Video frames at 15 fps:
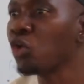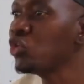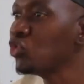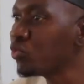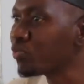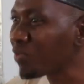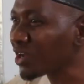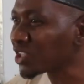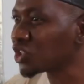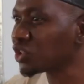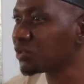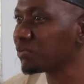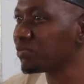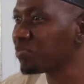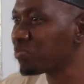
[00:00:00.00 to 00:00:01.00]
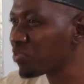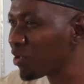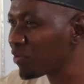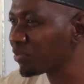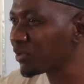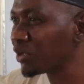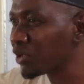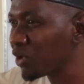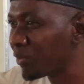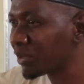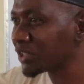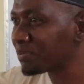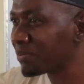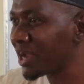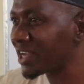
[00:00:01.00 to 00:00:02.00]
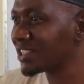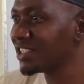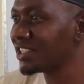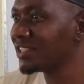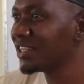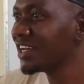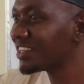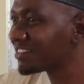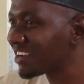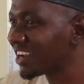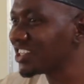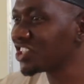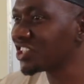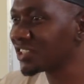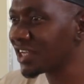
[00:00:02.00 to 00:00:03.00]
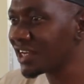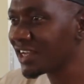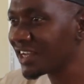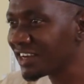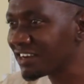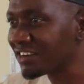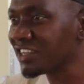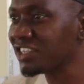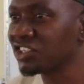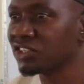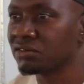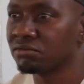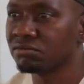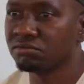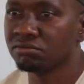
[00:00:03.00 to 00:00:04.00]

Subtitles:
you must practice traditional religion.